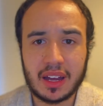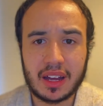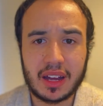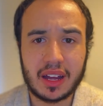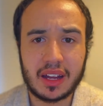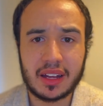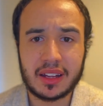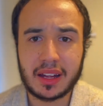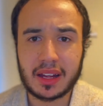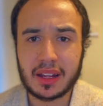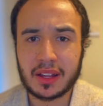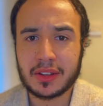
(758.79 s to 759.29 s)

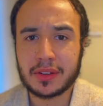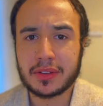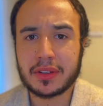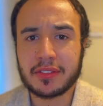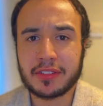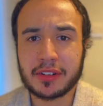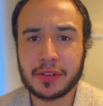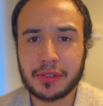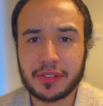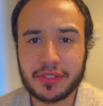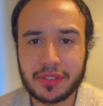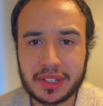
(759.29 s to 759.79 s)

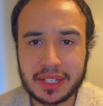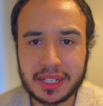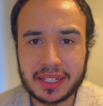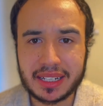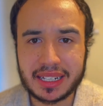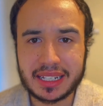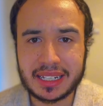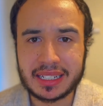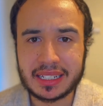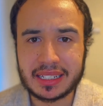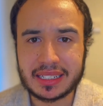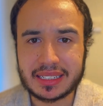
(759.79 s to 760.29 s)
Another thing
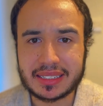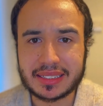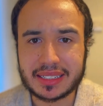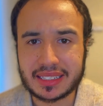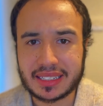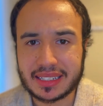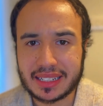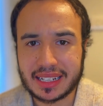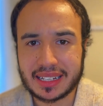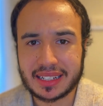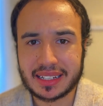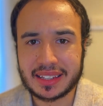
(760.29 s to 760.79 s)
is,
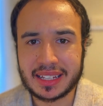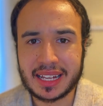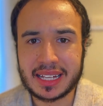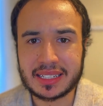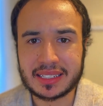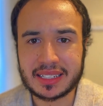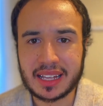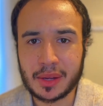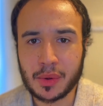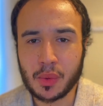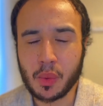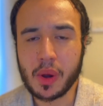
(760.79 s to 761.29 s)
they
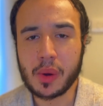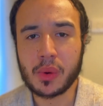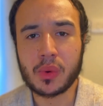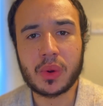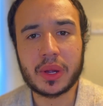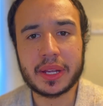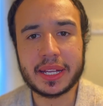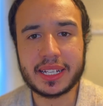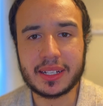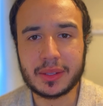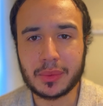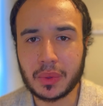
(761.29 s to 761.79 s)
say, well,
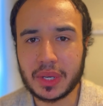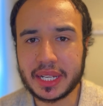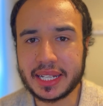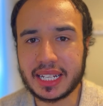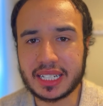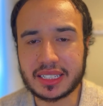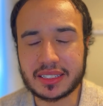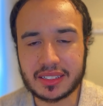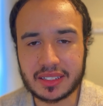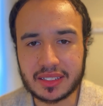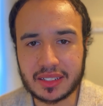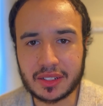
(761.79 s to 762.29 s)
we
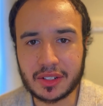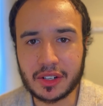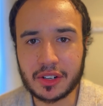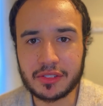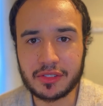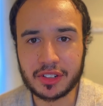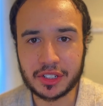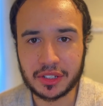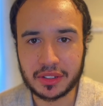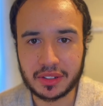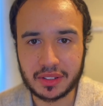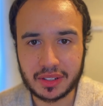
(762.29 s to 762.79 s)

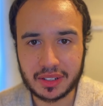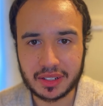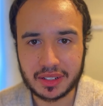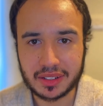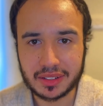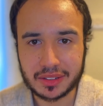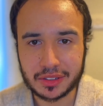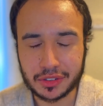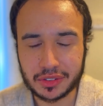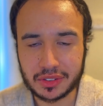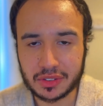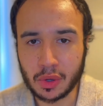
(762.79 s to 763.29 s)
discovered
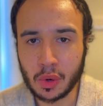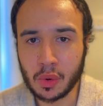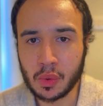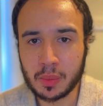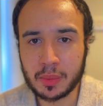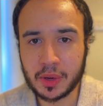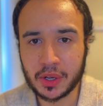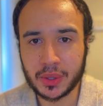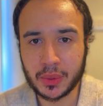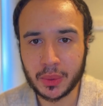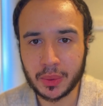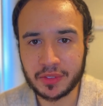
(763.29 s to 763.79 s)
so
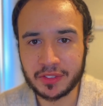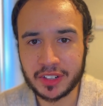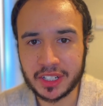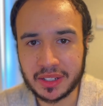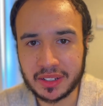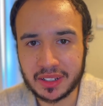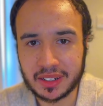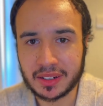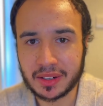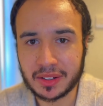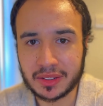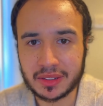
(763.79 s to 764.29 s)
much within
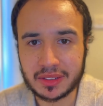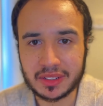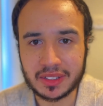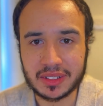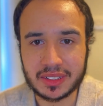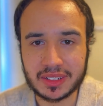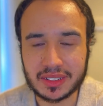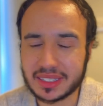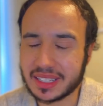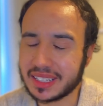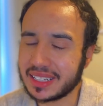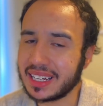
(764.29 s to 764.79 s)
the
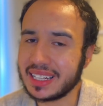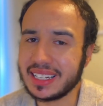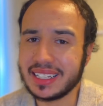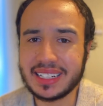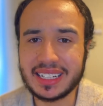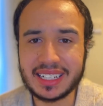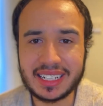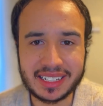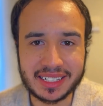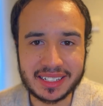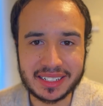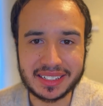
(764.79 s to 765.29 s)
continents. They
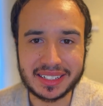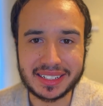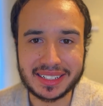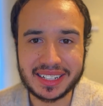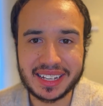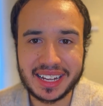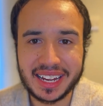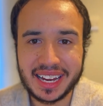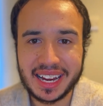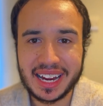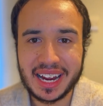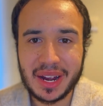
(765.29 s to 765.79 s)
didn't.
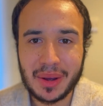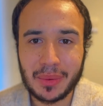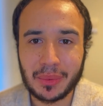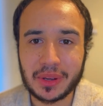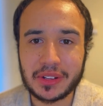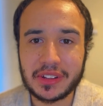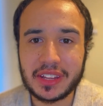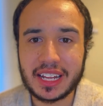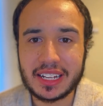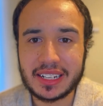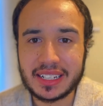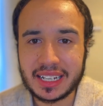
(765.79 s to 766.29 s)

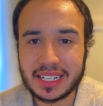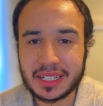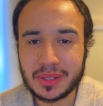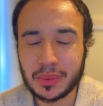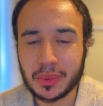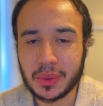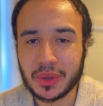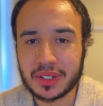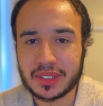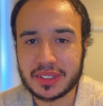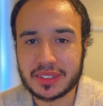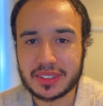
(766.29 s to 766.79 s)
What they did
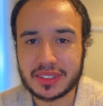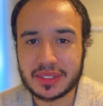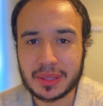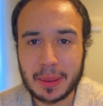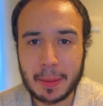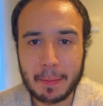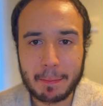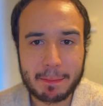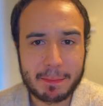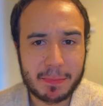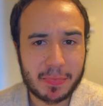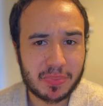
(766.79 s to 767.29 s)

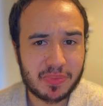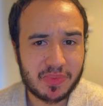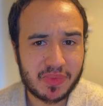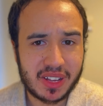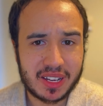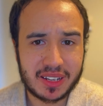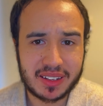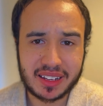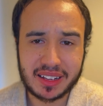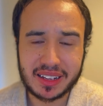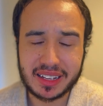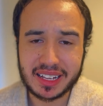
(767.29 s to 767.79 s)
was
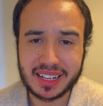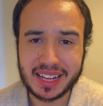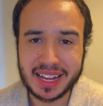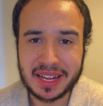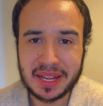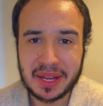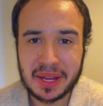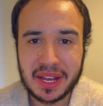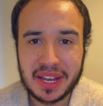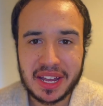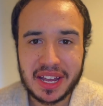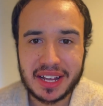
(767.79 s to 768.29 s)

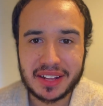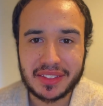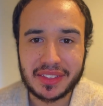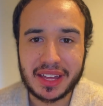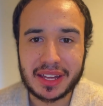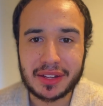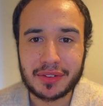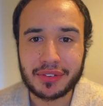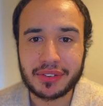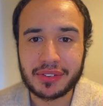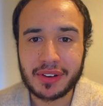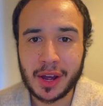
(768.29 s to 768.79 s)

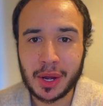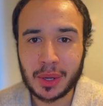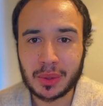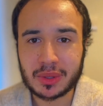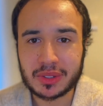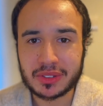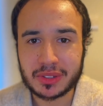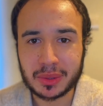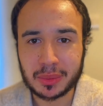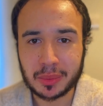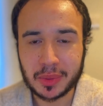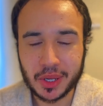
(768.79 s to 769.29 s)
they found
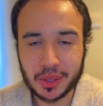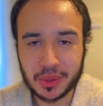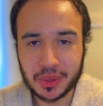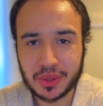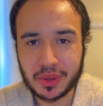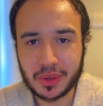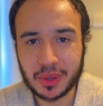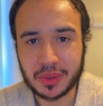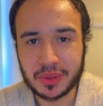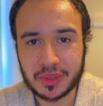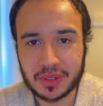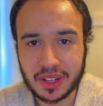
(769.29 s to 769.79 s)
some
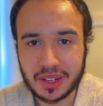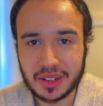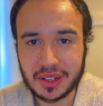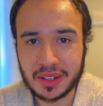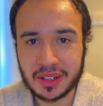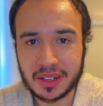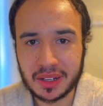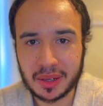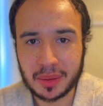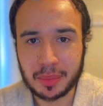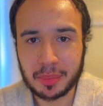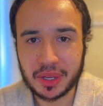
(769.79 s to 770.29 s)
local
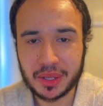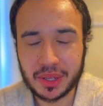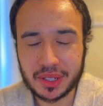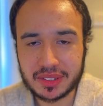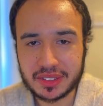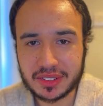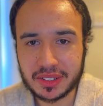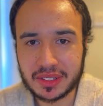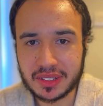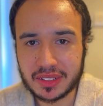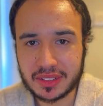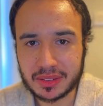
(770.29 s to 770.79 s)

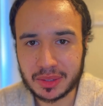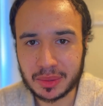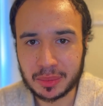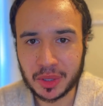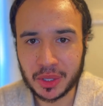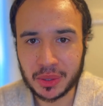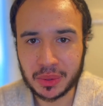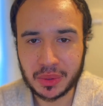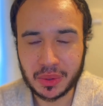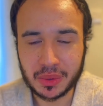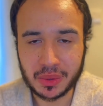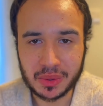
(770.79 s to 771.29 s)
person, some
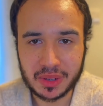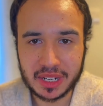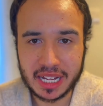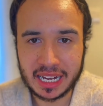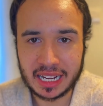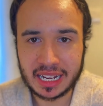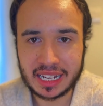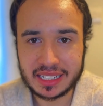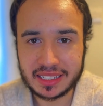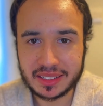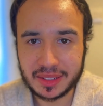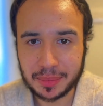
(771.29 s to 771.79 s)
local
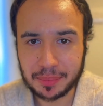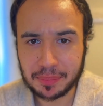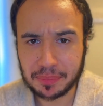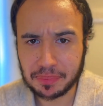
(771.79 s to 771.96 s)
guide.